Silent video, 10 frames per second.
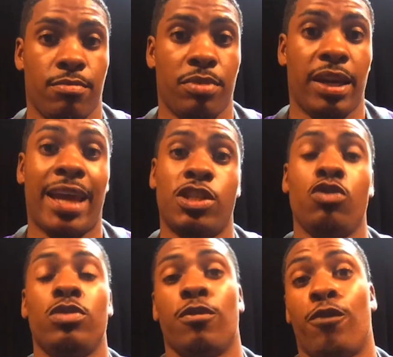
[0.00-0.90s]
But ACU
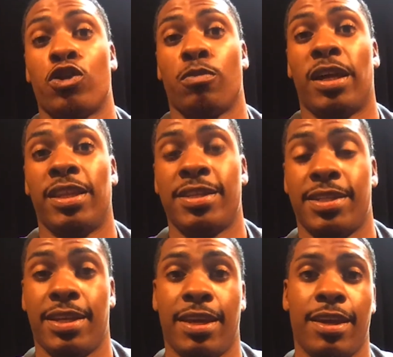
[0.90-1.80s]
was the first on my list, and
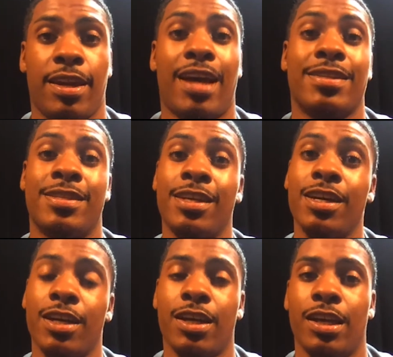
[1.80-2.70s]
again, I took